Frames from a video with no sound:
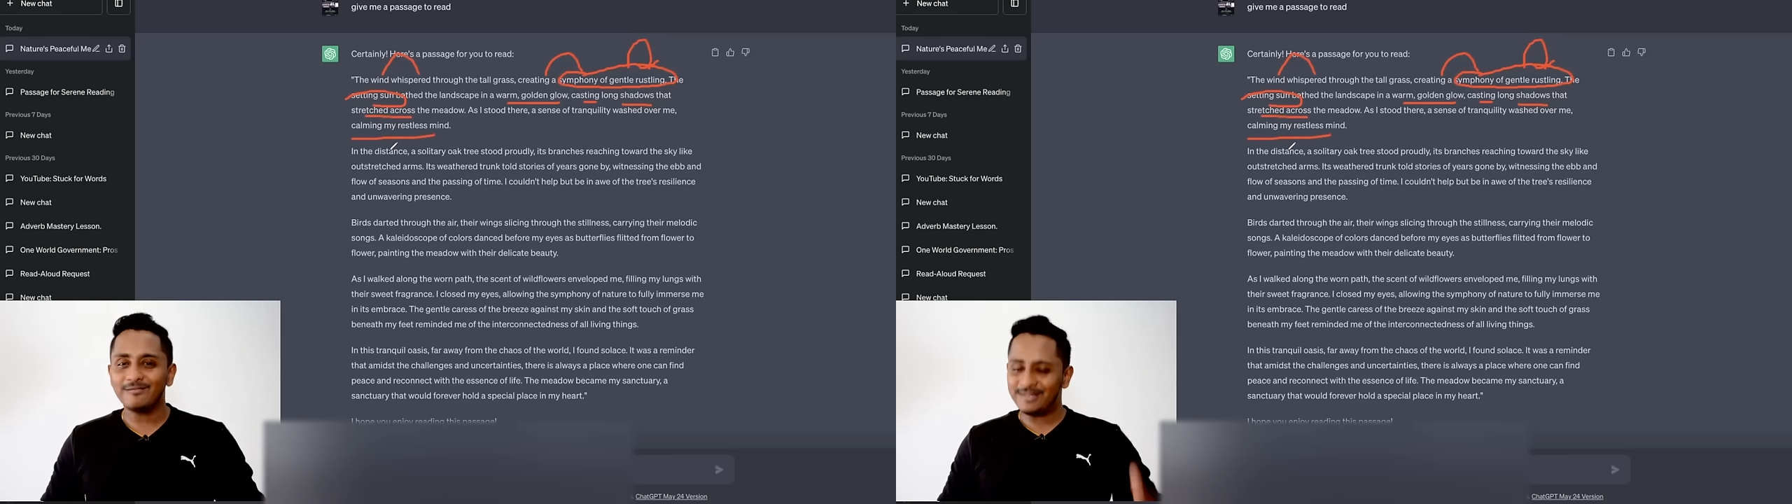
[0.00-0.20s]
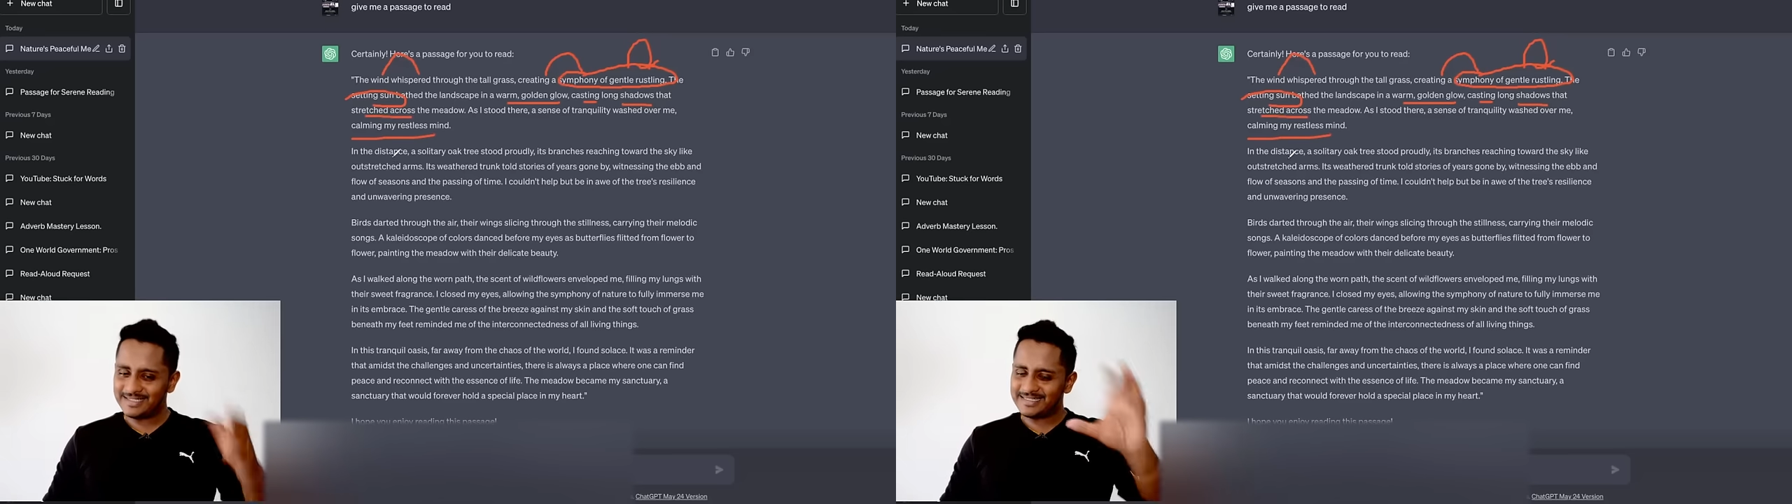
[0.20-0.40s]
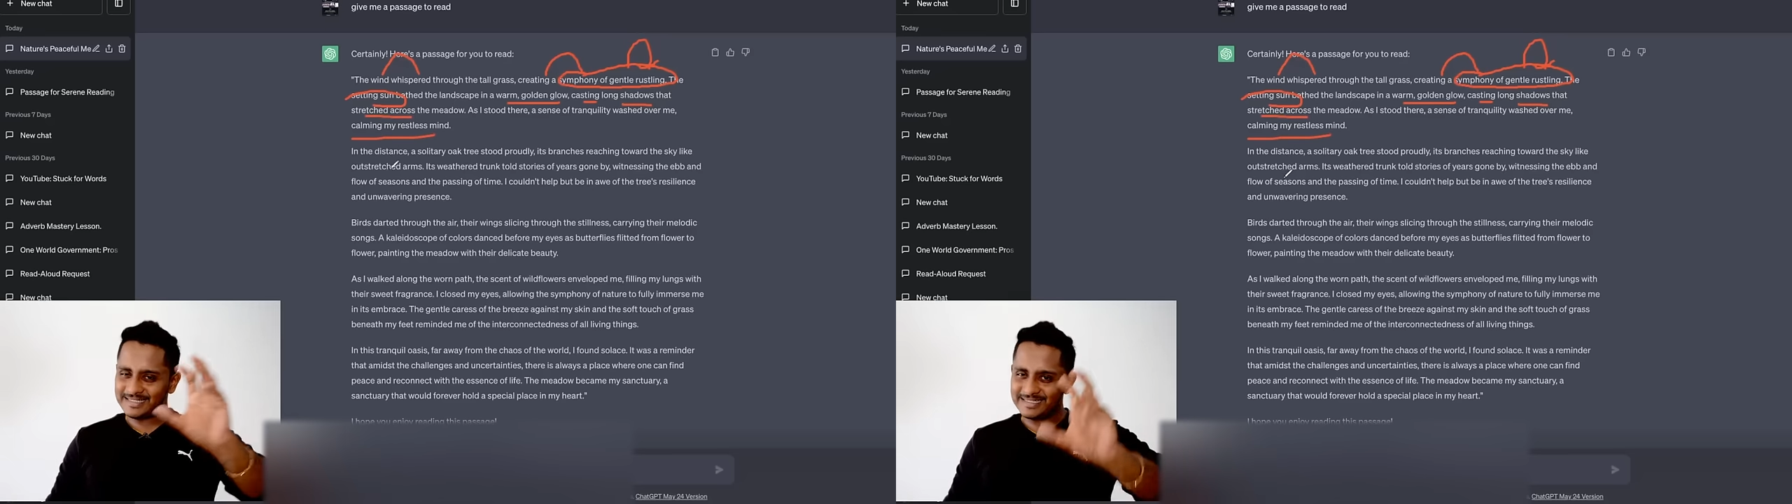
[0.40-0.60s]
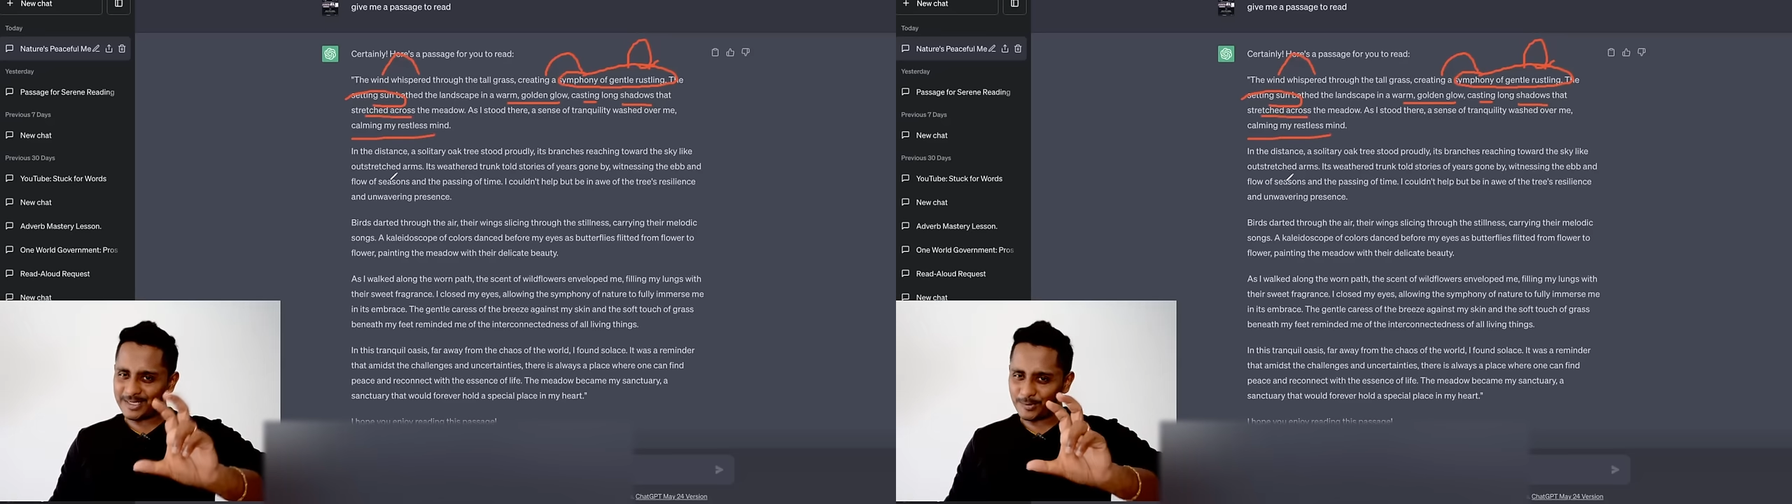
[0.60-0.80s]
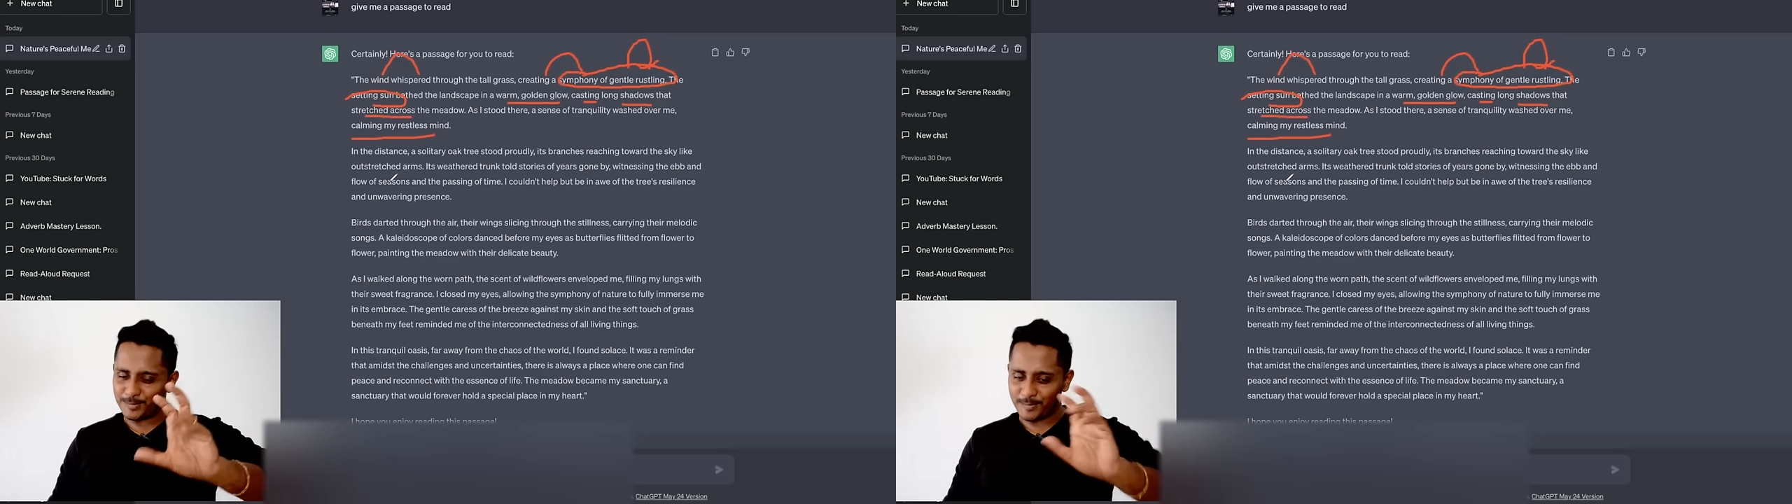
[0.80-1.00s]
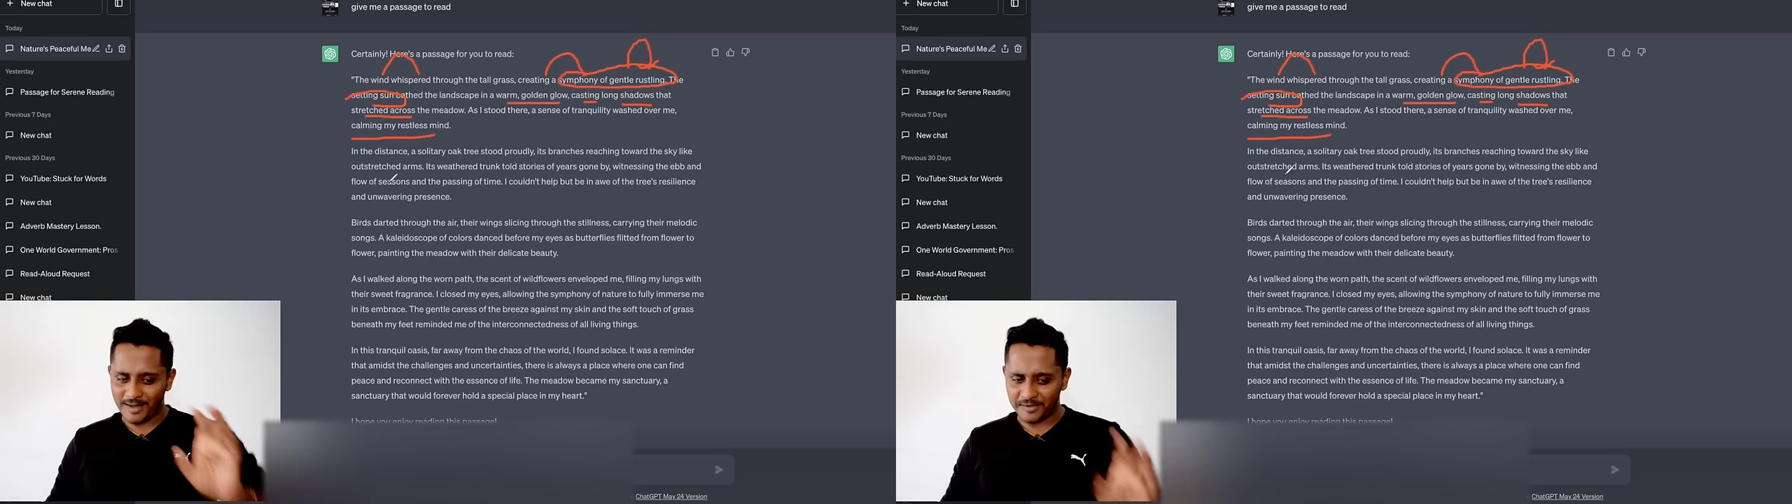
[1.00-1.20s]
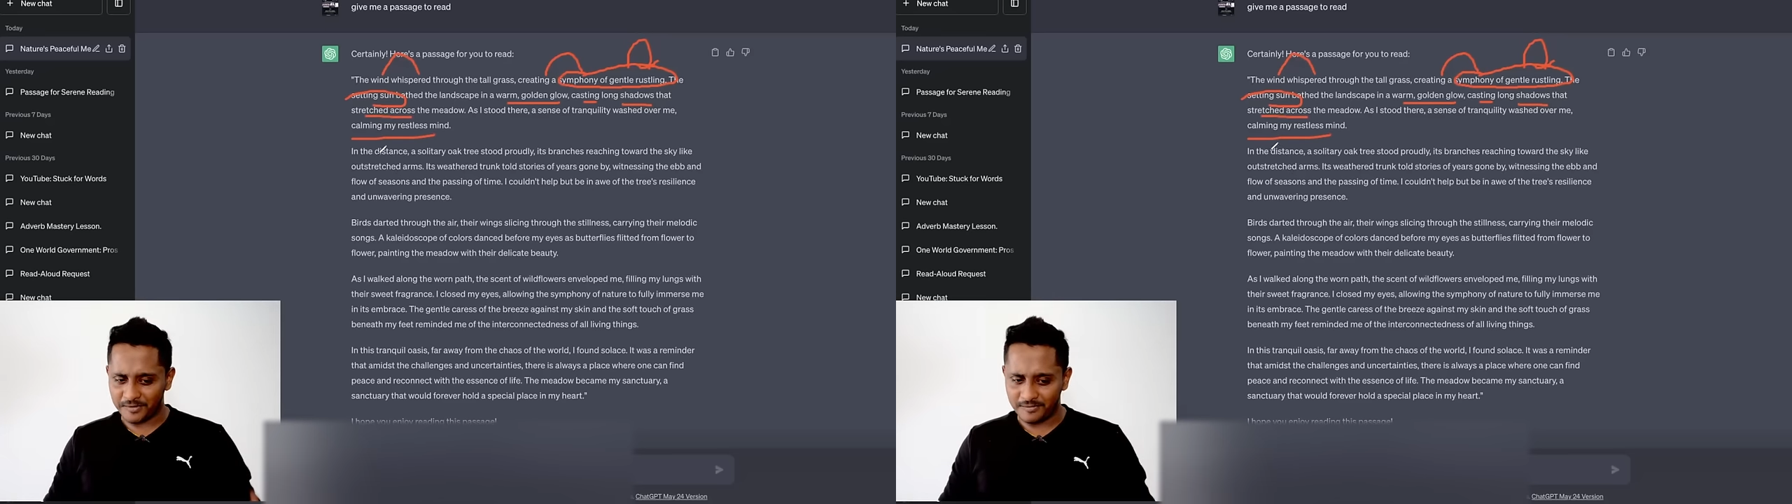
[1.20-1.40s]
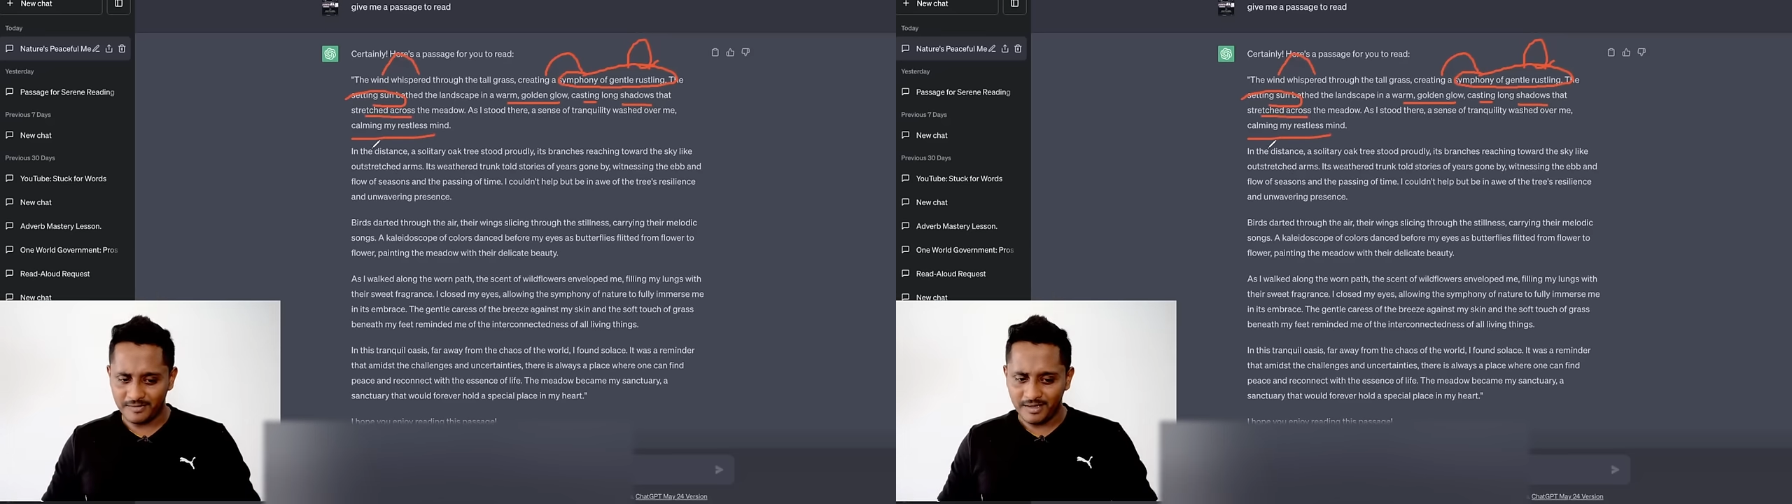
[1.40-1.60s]
We'll just check one more
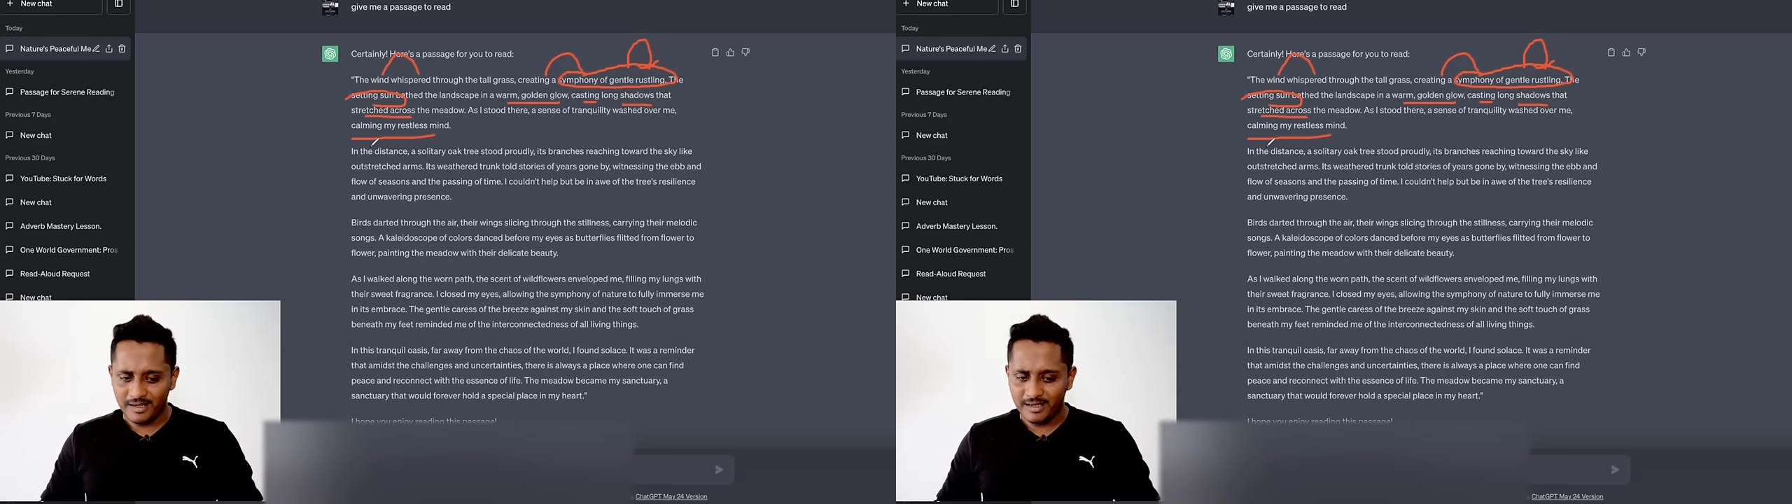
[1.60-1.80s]
paragraph.